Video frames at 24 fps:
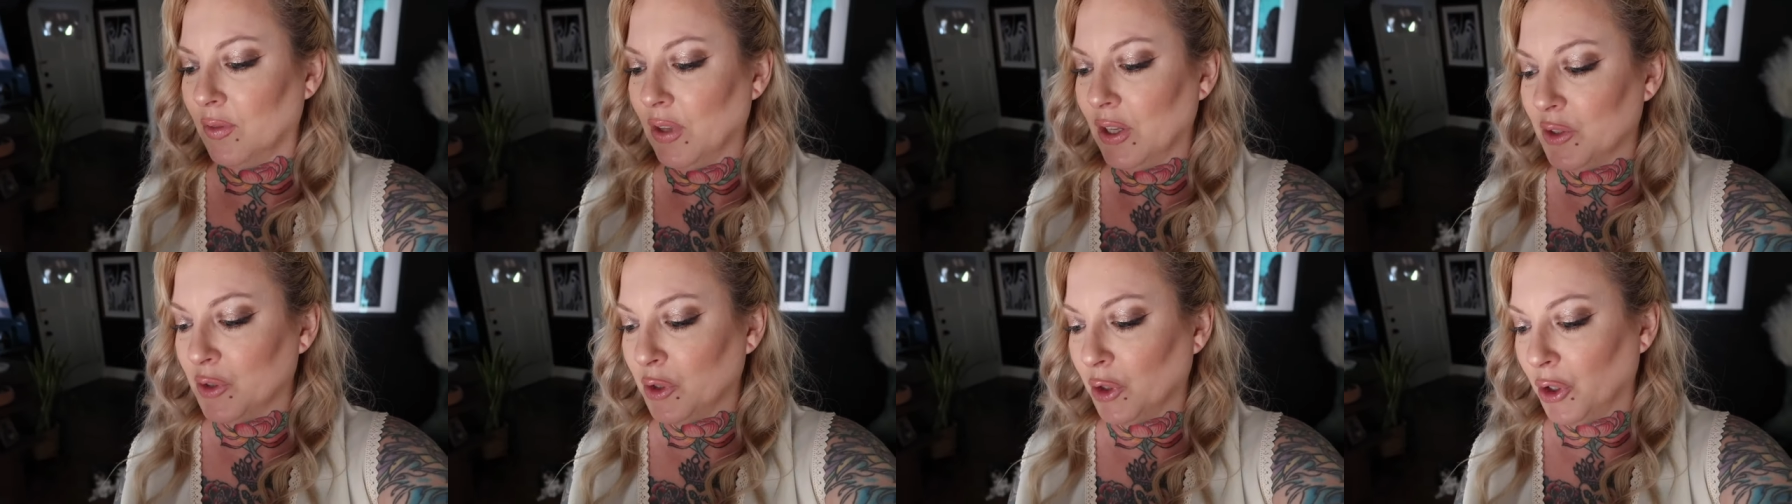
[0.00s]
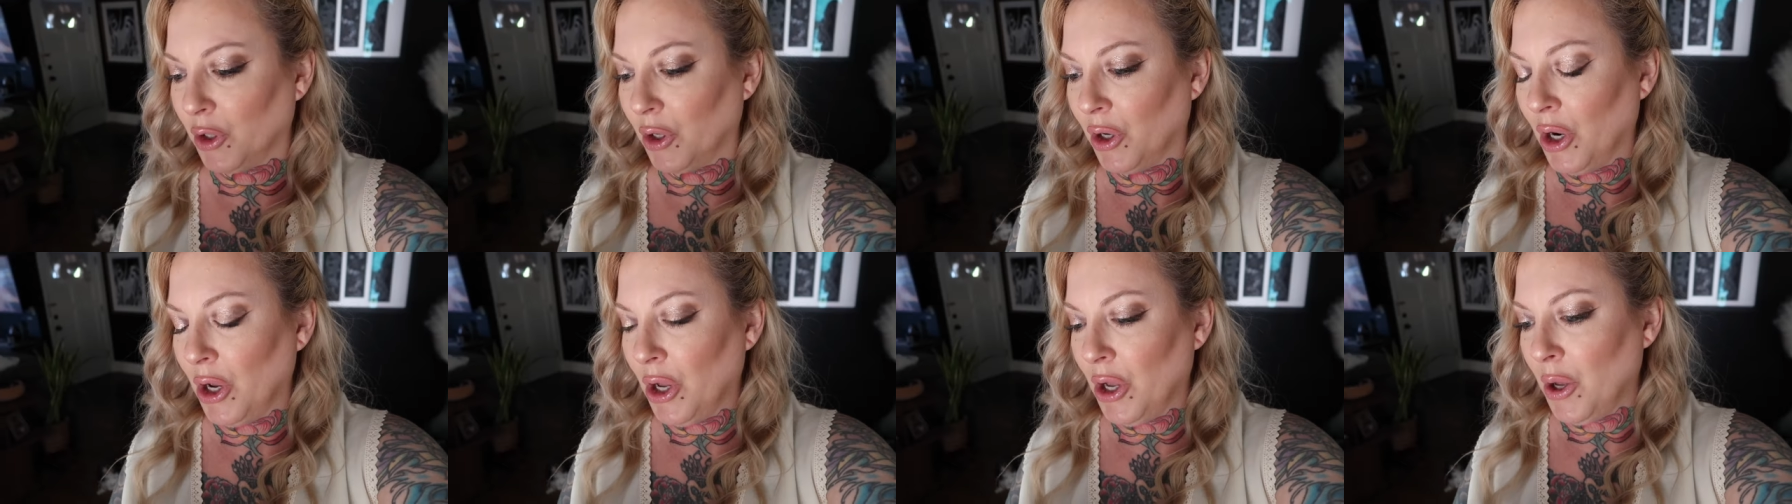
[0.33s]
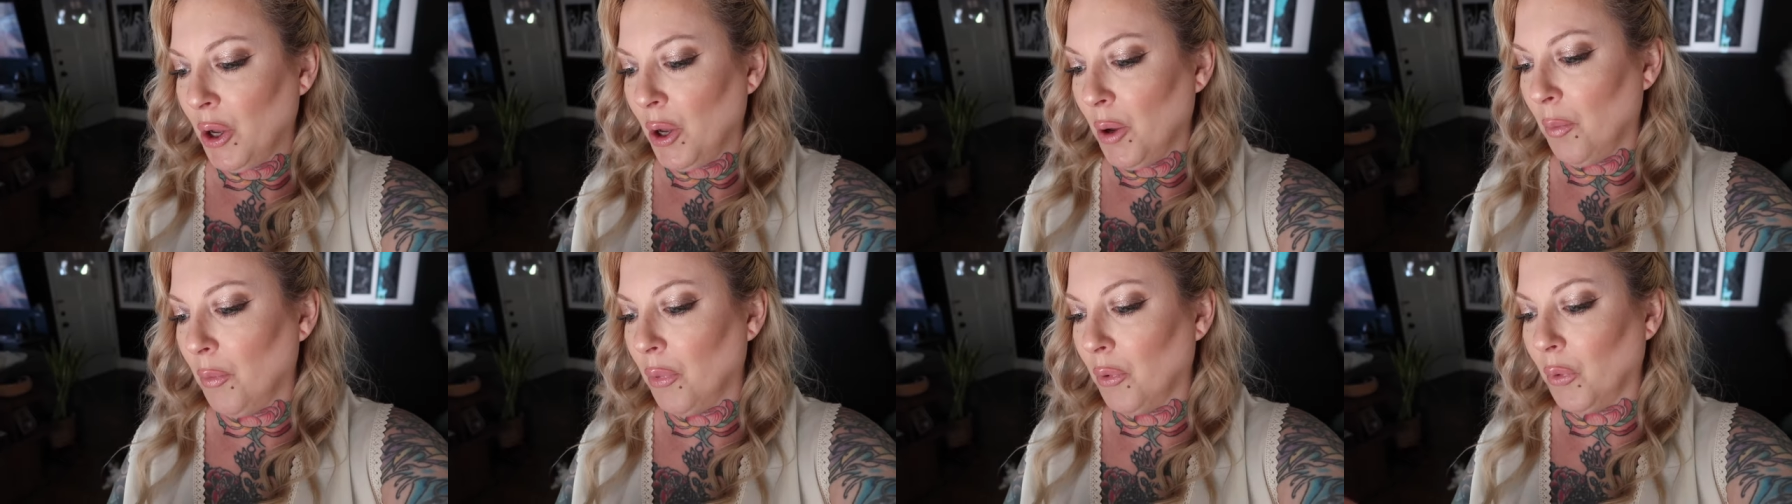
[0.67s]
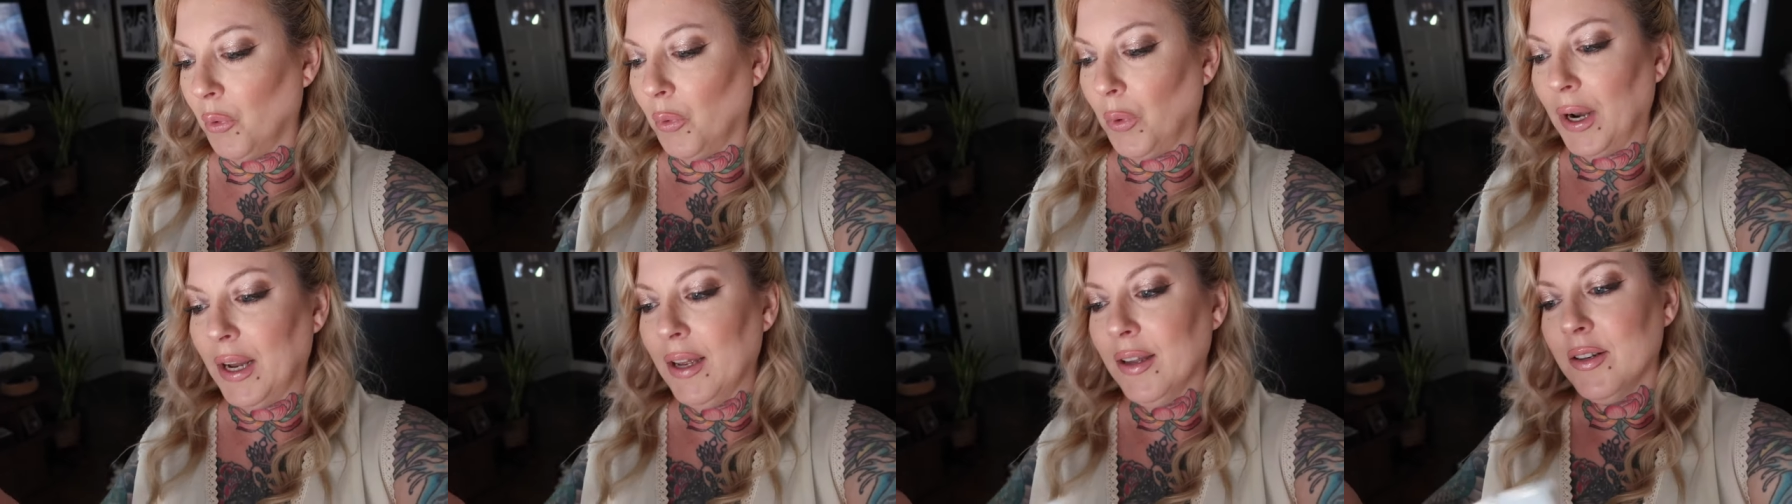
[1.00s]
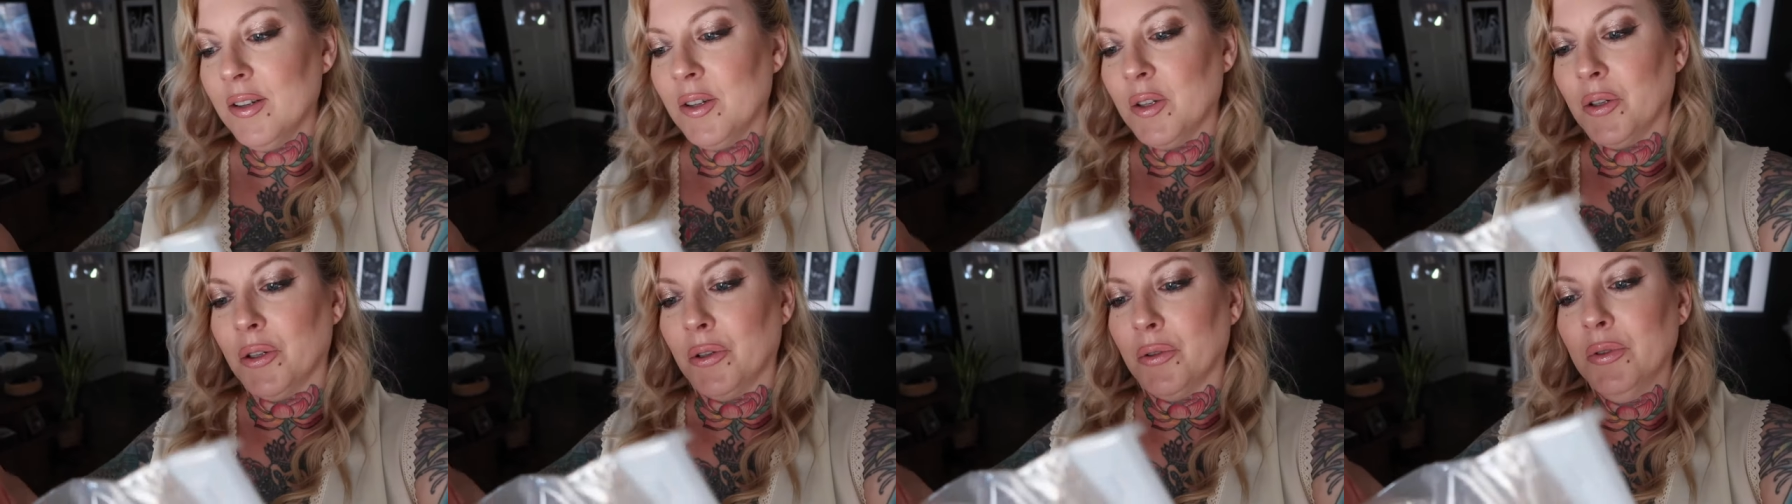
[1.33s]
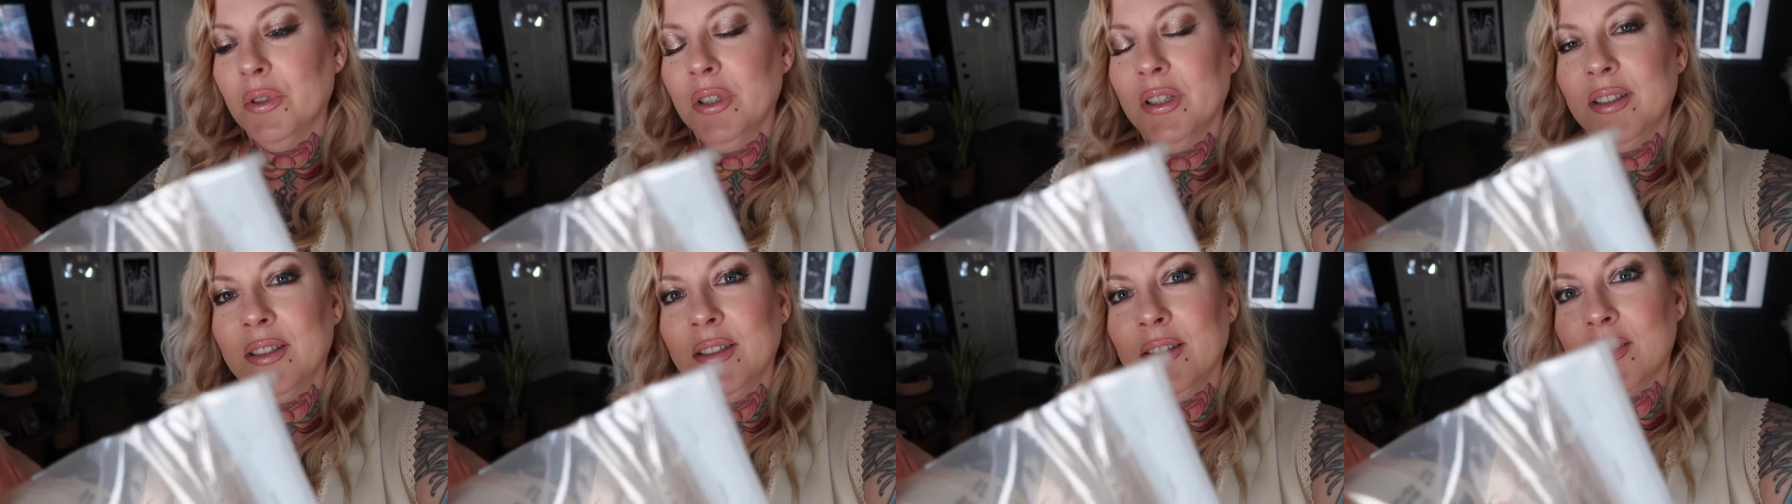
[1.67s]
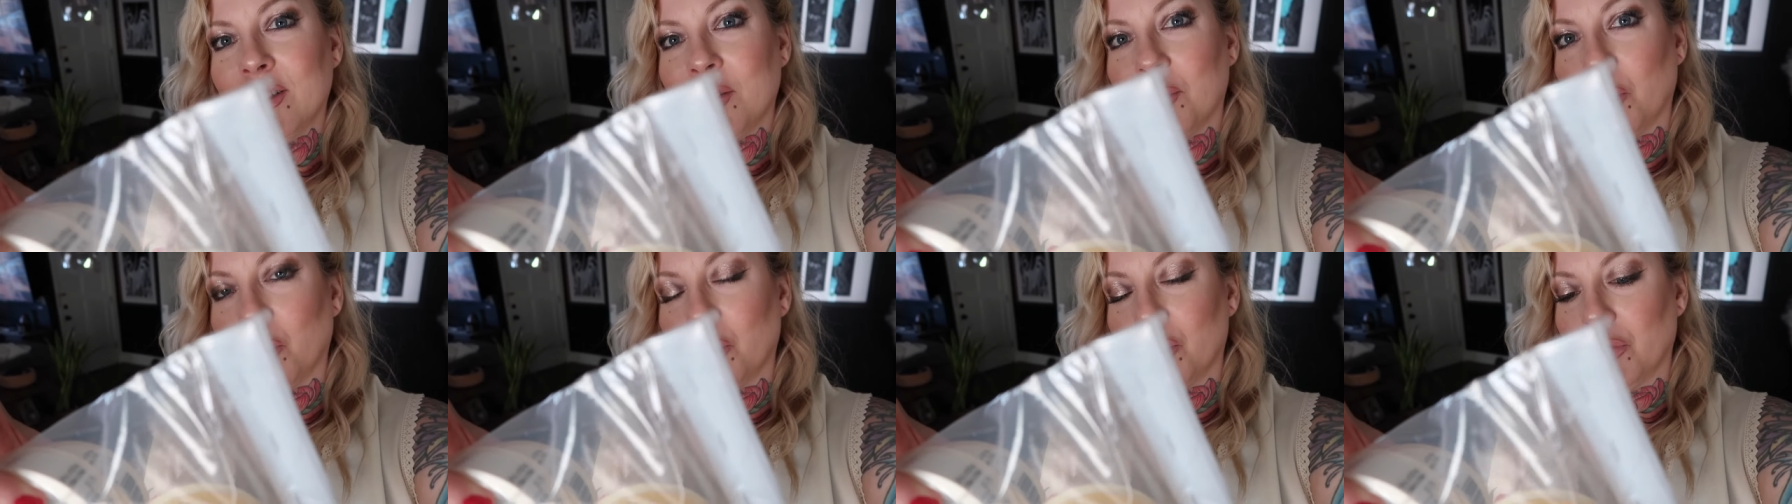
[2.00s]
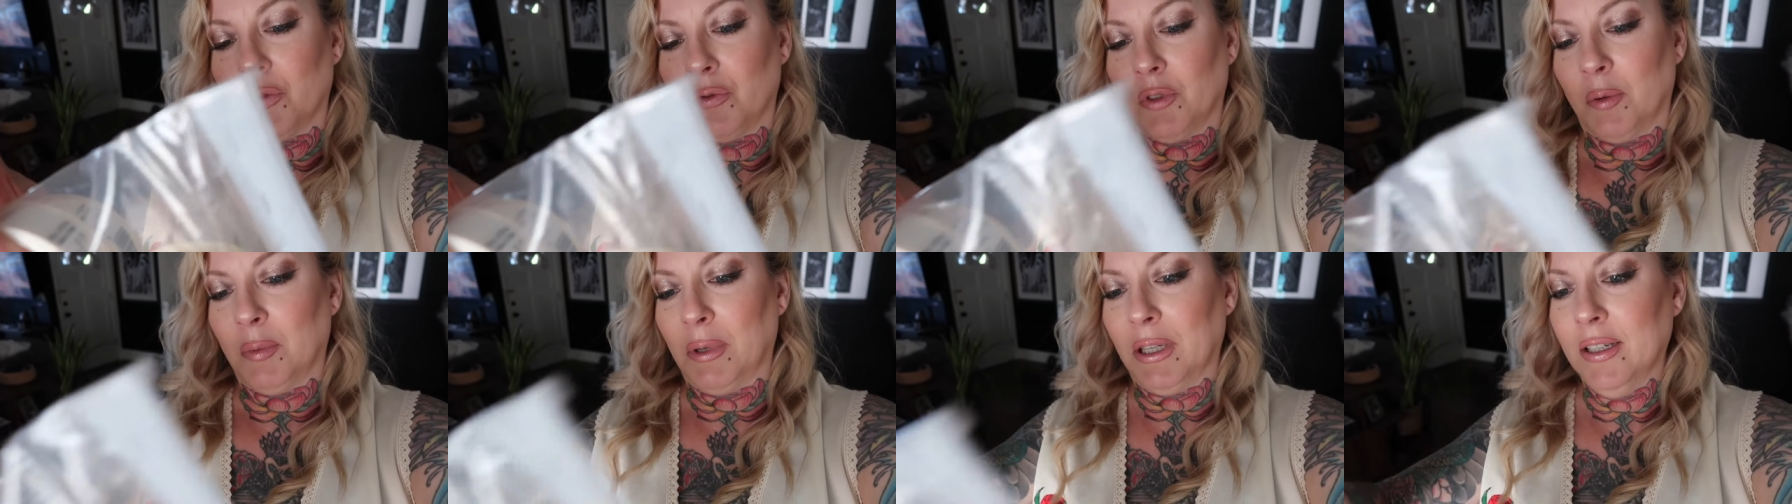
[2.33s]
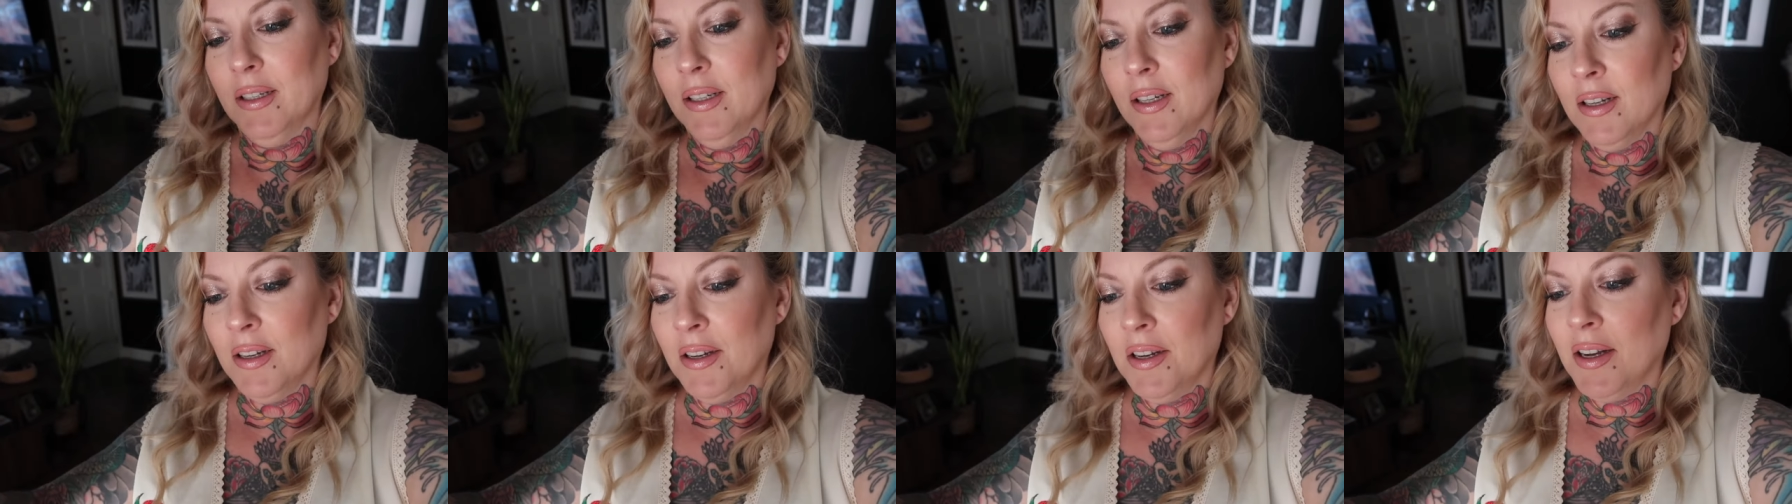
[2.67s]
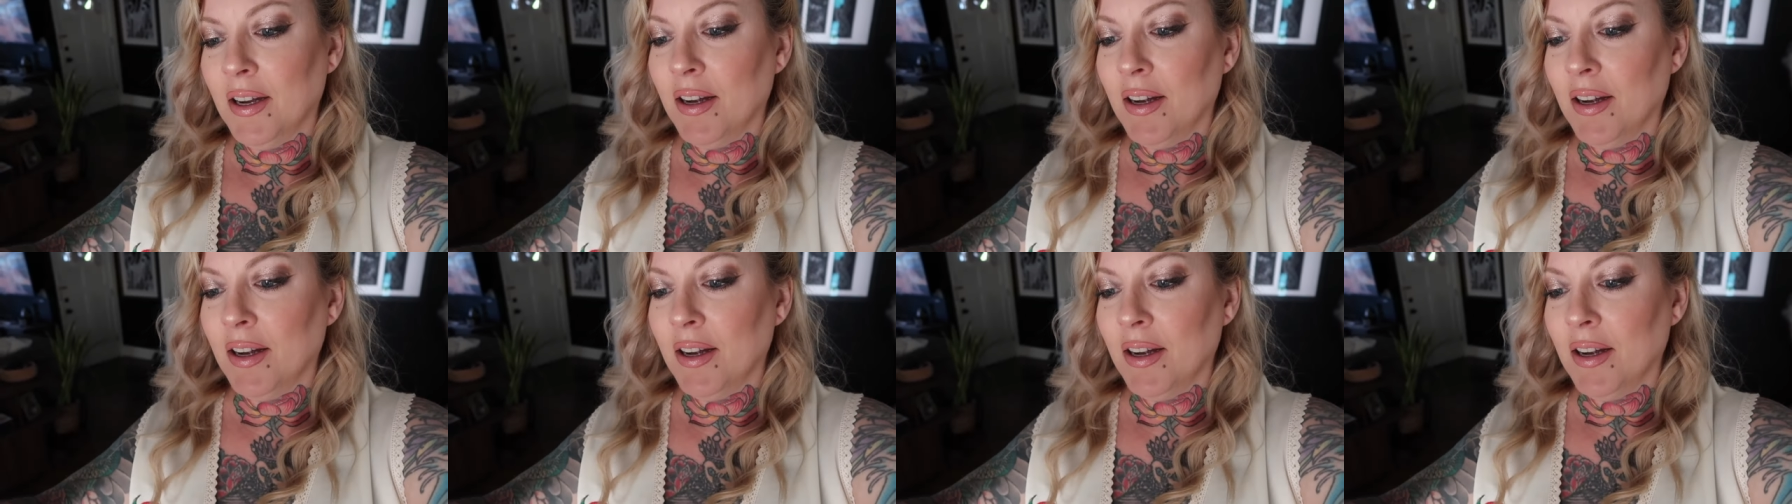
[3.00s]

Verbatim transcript: These are brand new spools of ribbon.